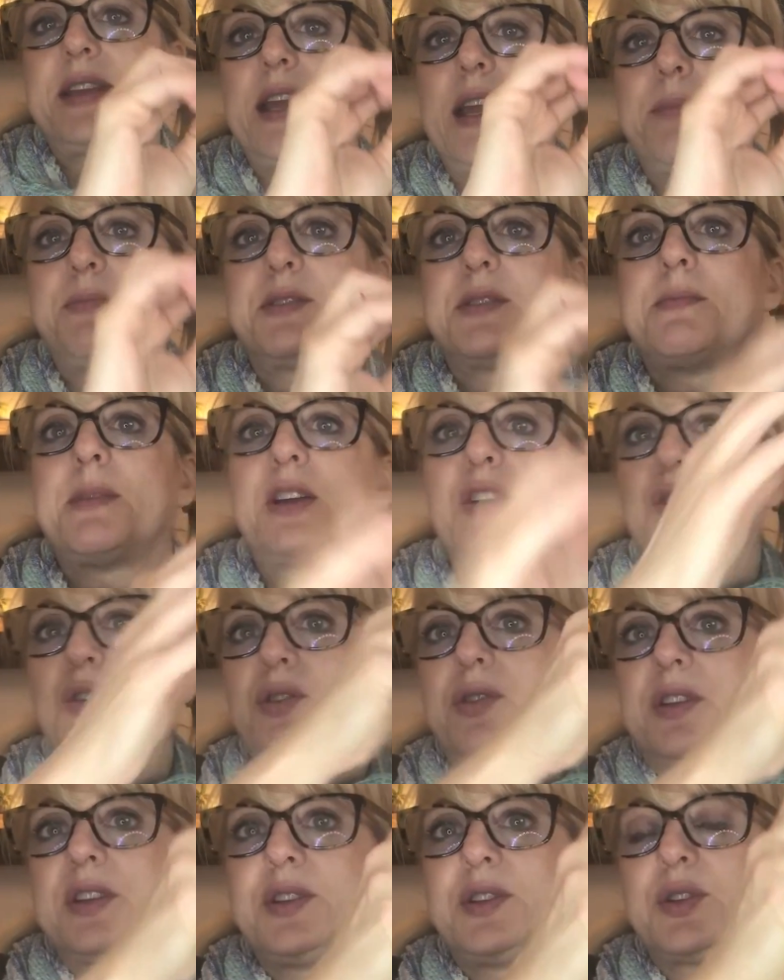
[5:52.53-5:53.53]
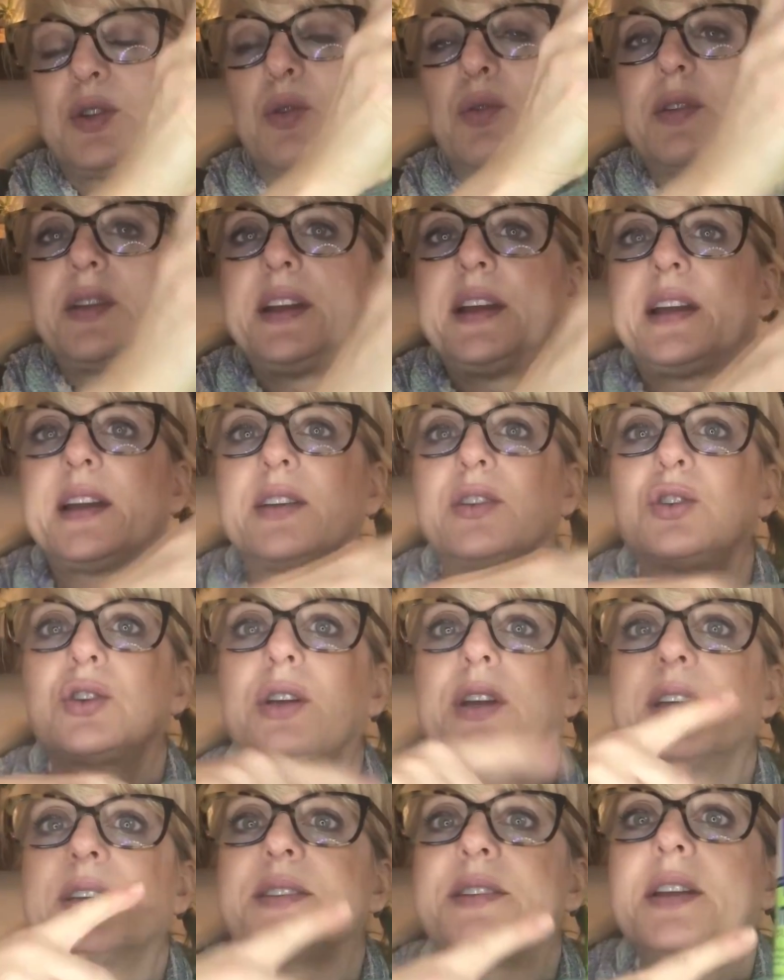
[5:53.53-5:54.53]
tape to make sure these don't leak in
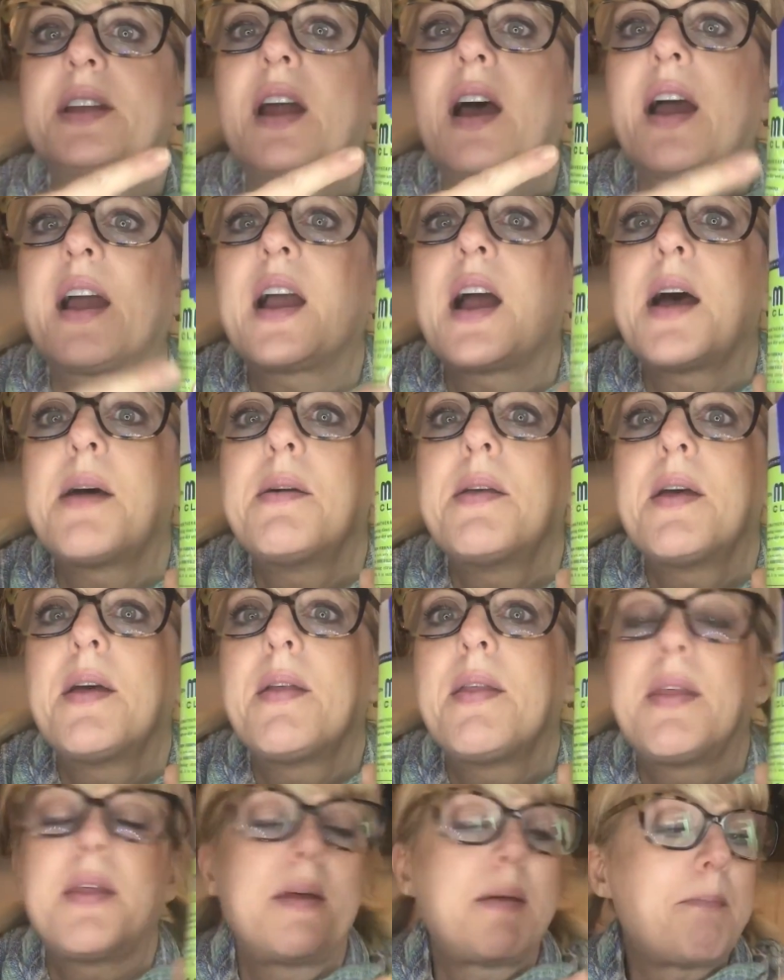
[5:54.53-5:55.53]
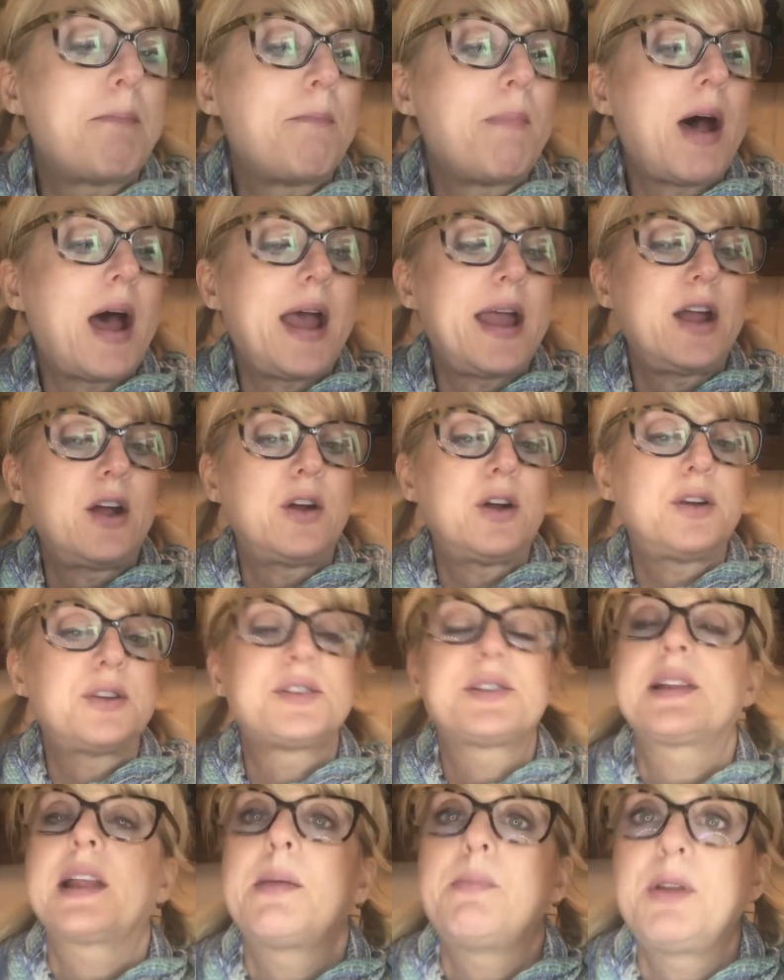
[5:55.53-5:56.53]
transit. I got
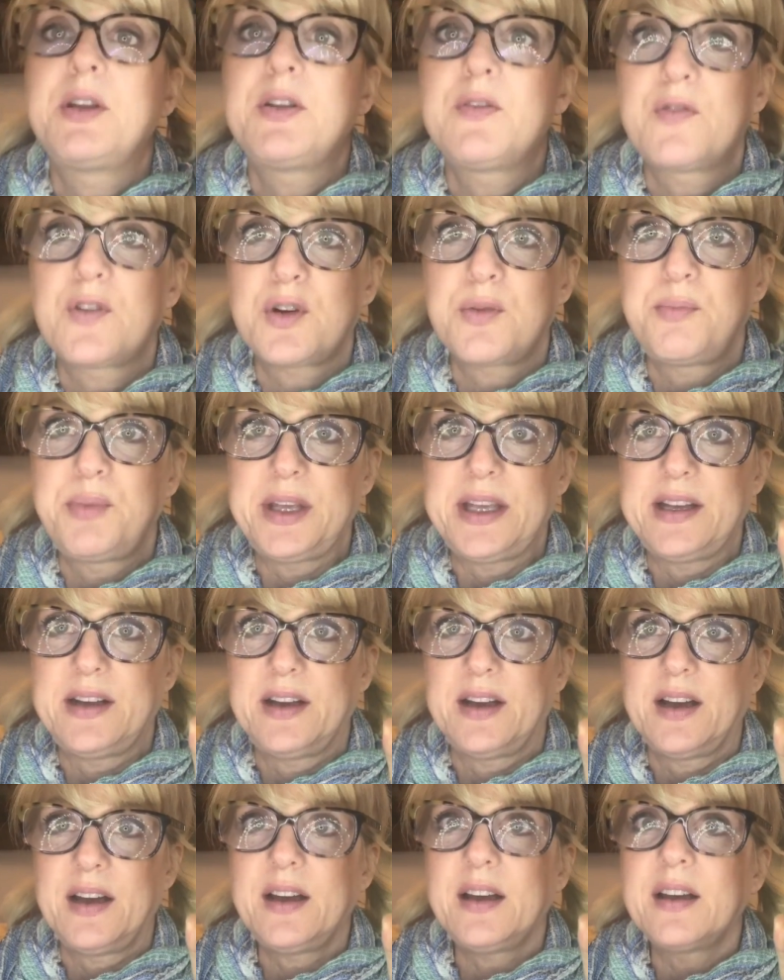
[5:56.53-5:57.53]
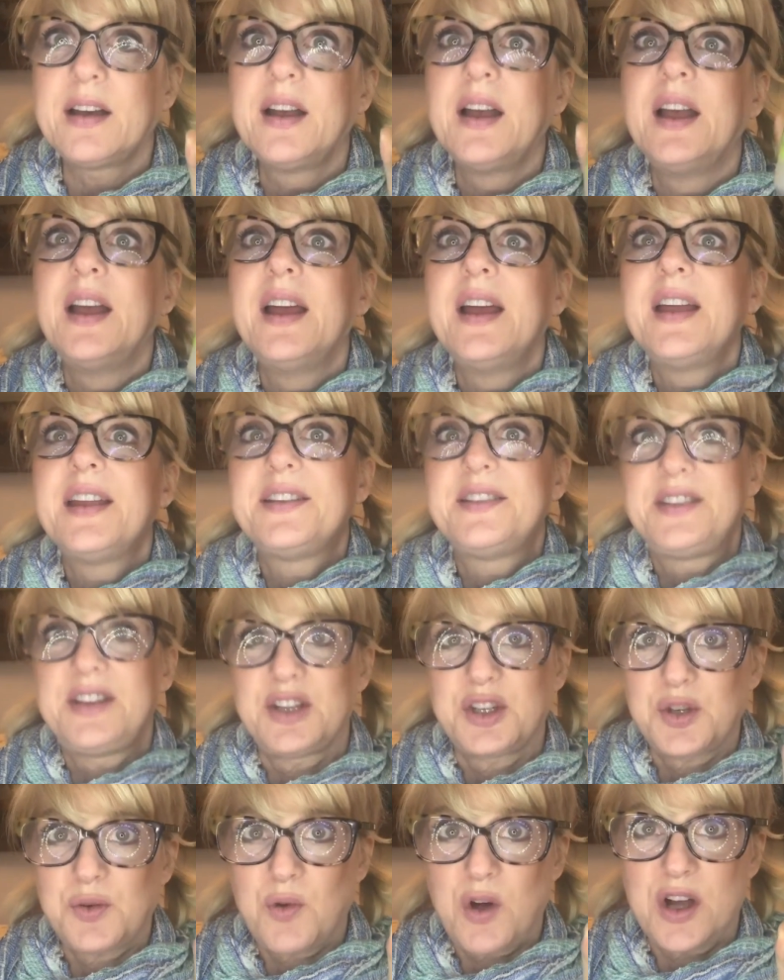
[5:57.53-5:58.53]
Meyer's Lemon Verbena
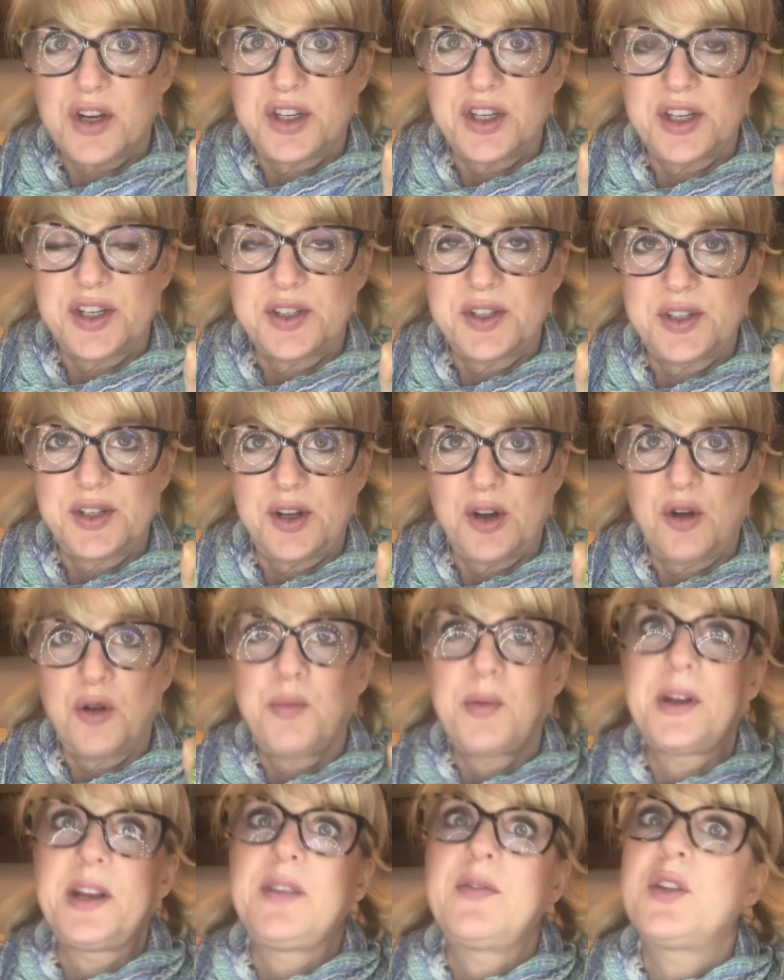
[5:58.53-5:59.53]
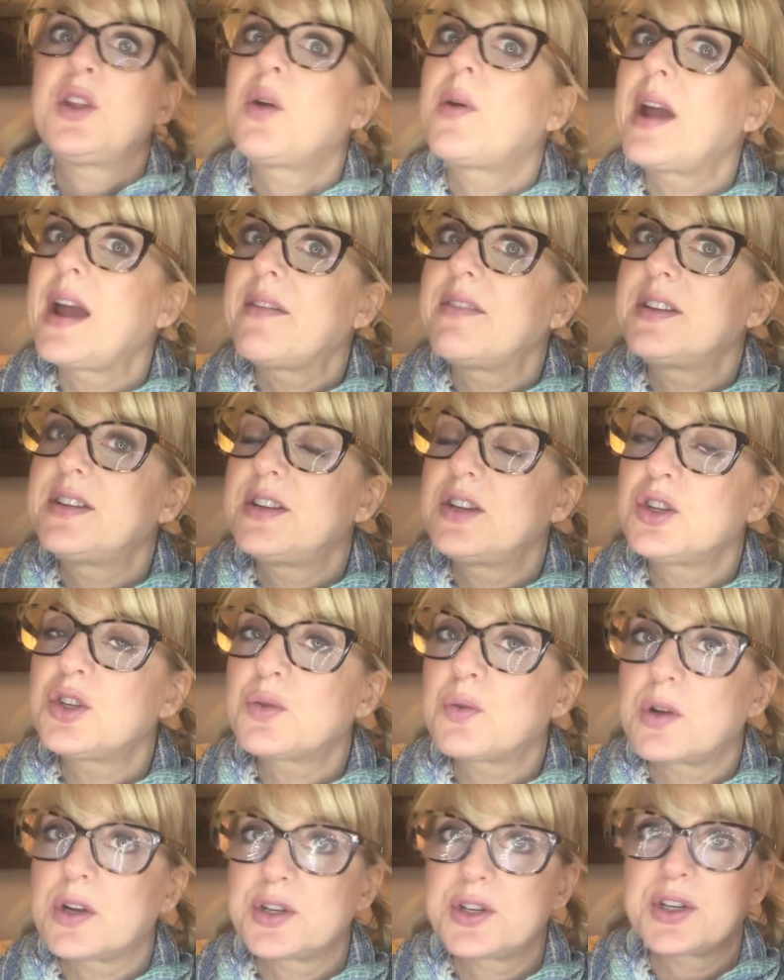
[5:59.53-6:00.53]
dishwashing soap, and even though I have a
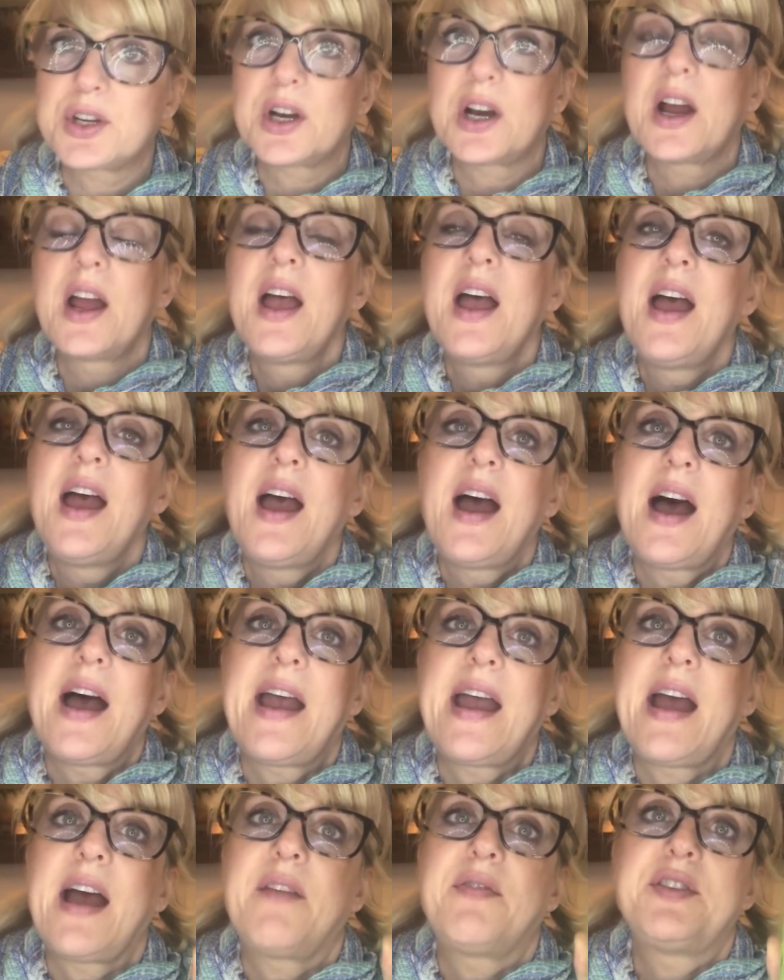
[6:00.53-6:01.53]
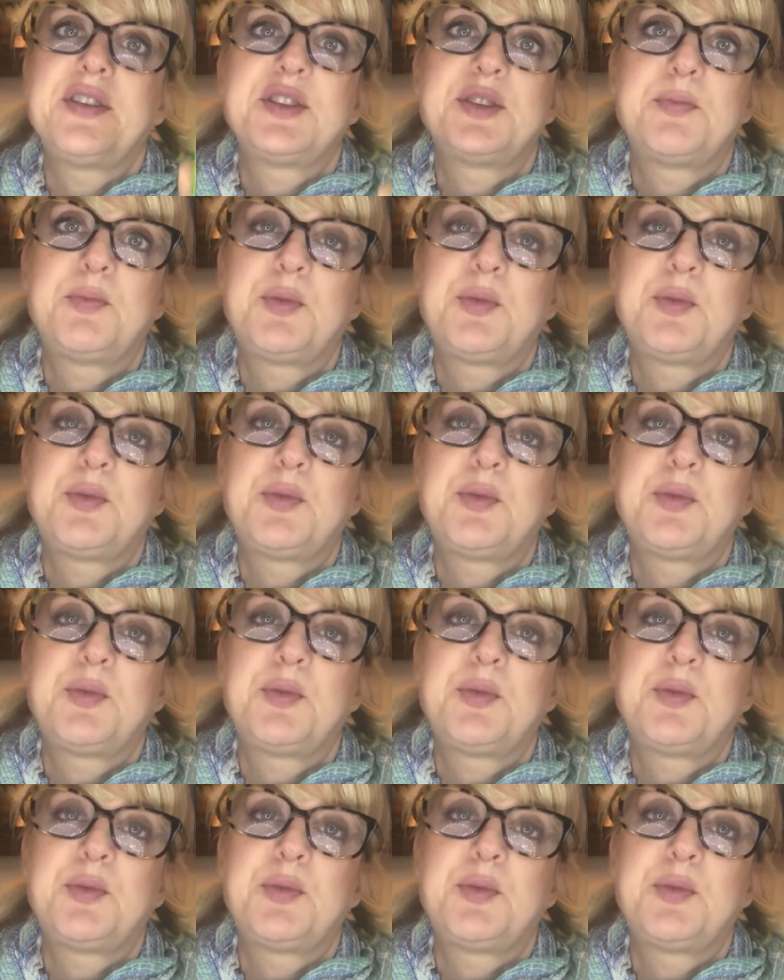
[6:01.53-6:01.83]
dishwasher, I have these